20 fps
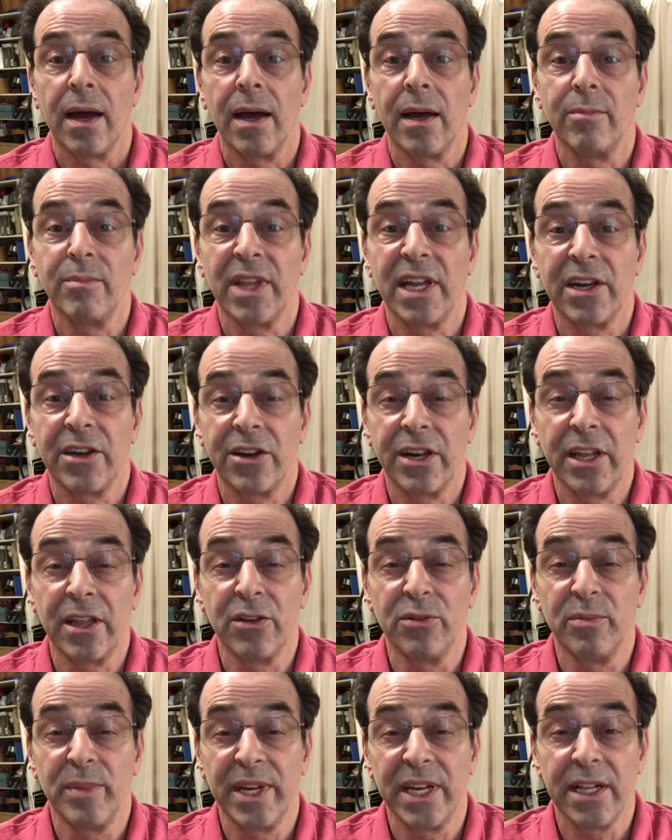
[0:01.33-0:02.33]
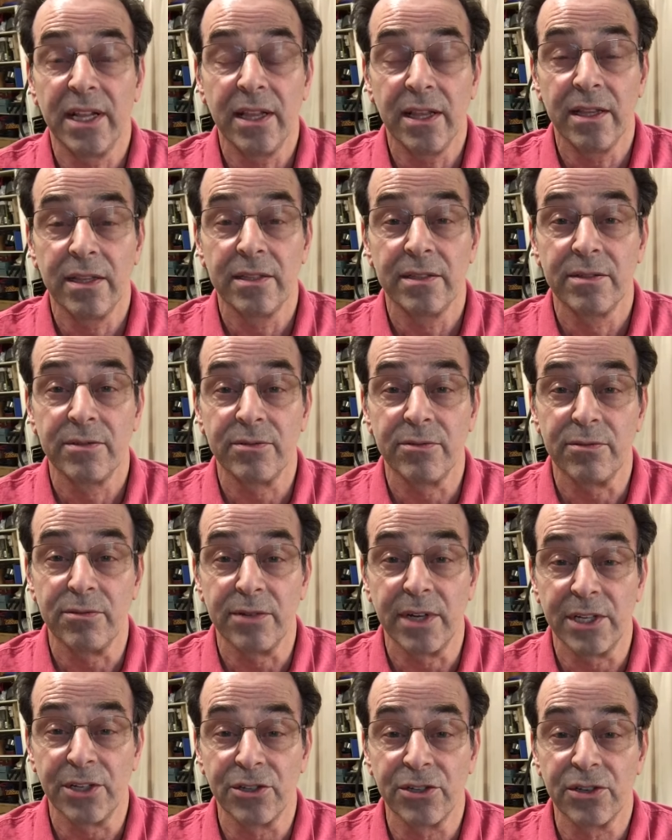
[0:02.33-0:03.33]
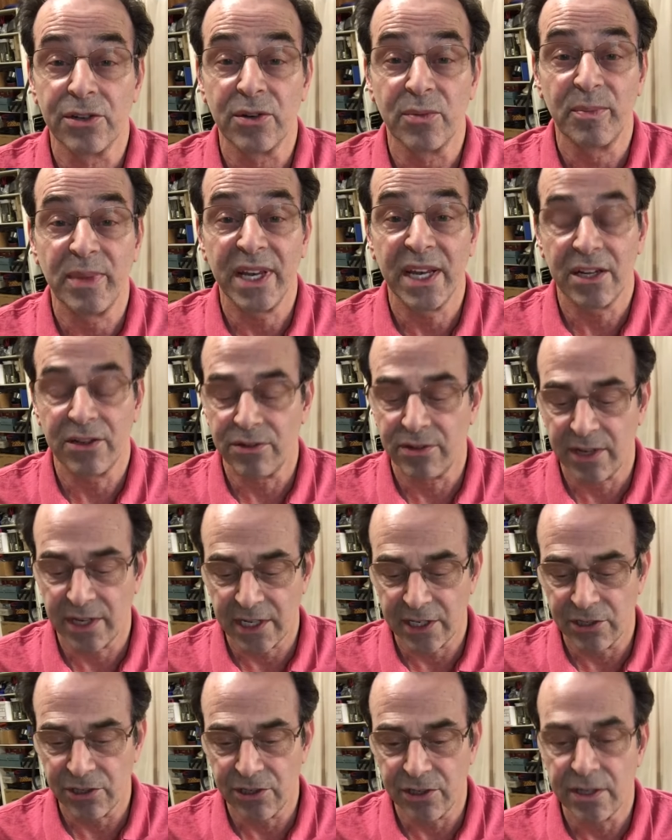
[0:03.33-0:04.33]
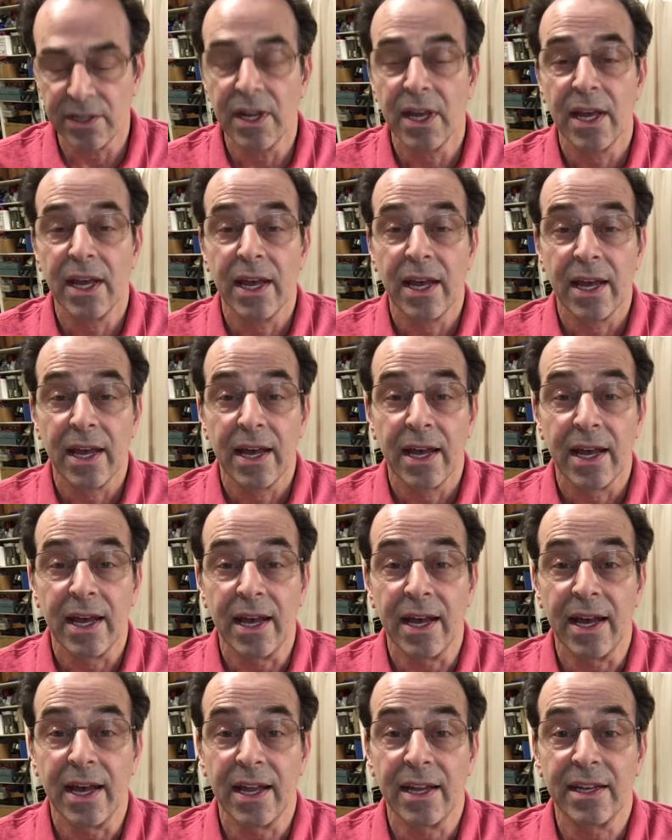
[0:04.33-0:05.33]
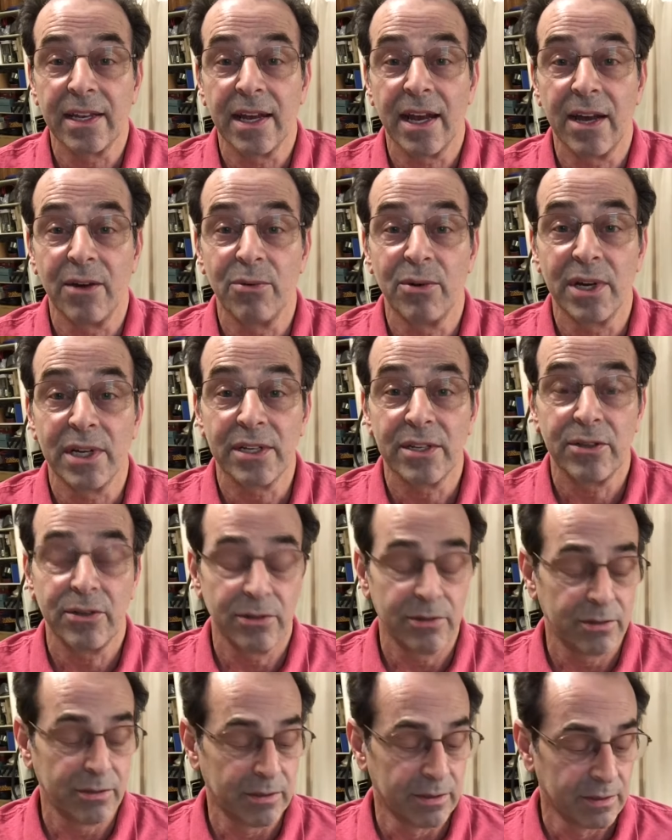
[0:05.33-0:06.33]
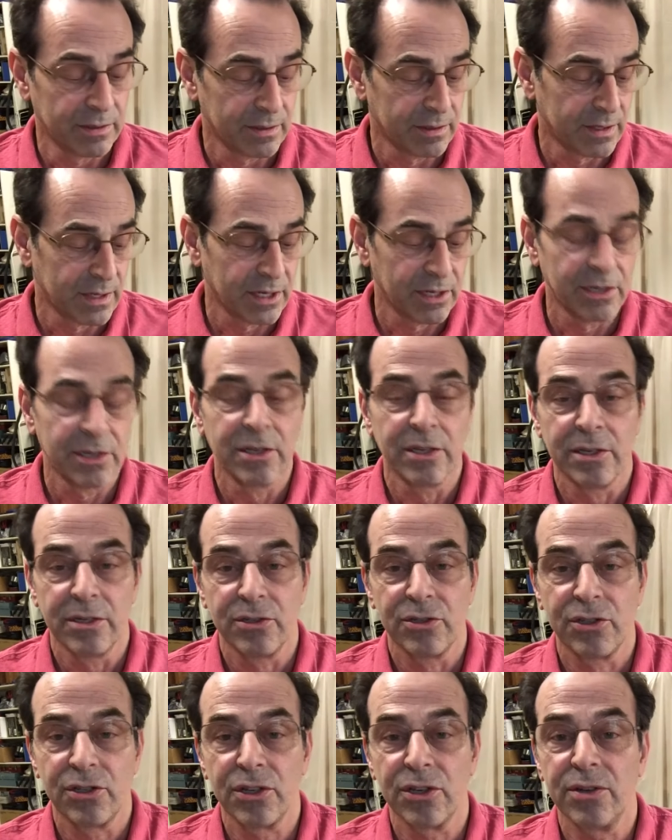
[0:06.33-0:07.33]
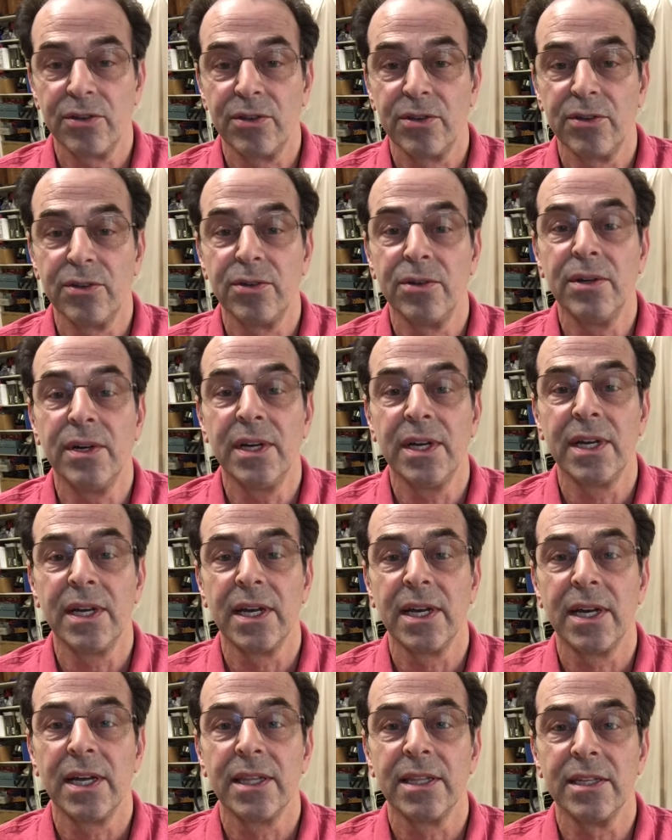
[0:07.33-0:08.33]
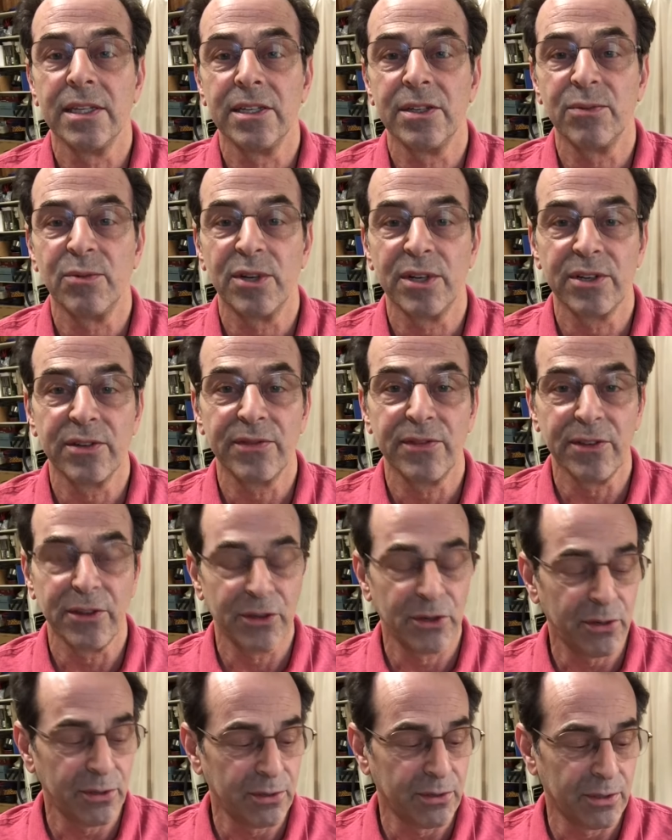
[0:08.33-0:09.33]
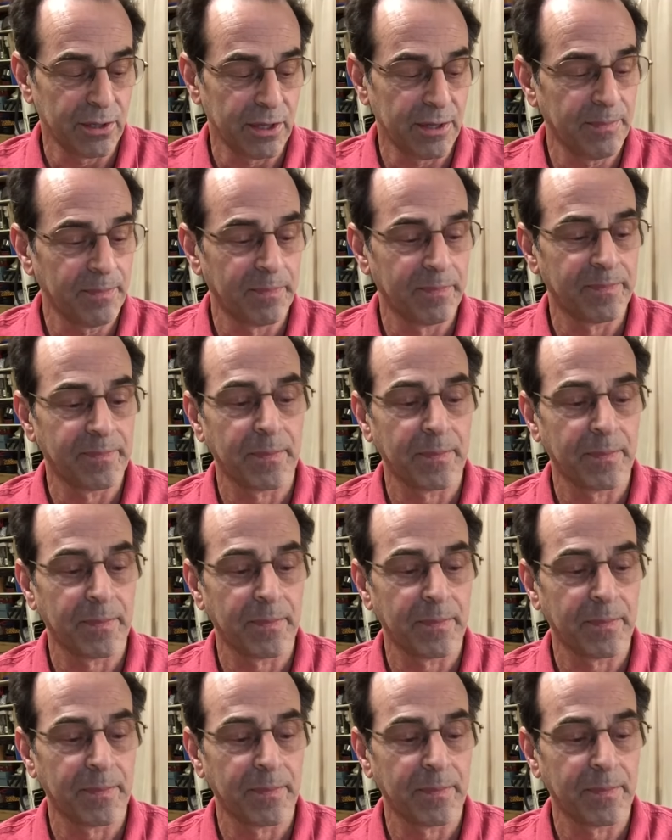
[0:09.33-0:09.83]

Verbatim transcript: I'm Larry Lobel, registered piano technician, and I want to show you this wonderful tool